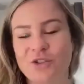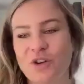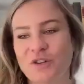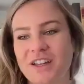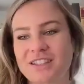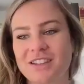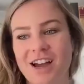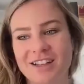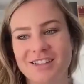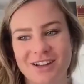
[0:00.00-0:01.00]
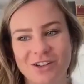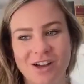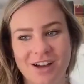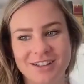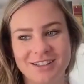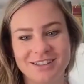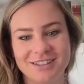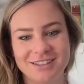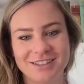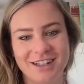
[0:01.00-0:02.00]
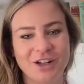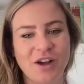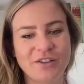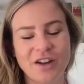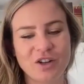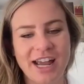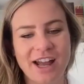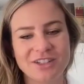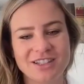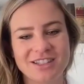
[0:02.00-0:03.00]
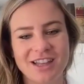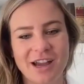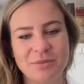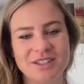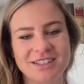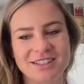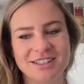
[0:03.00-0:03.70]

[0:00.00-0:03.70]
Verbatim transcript: don't um, know if that's a lot. Is that a lot? I, I mean, I've never counted steps.